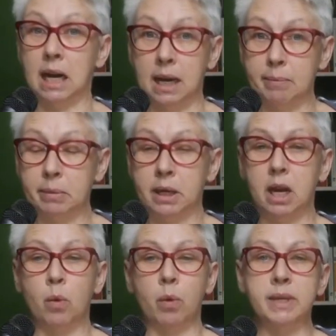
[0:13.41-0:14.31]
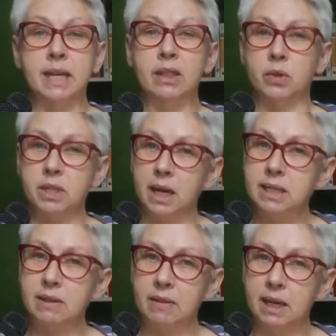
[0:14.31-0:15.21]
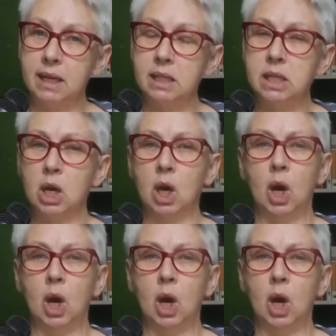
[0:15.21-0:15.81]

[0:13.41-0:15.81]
up, when we say those kinds of things,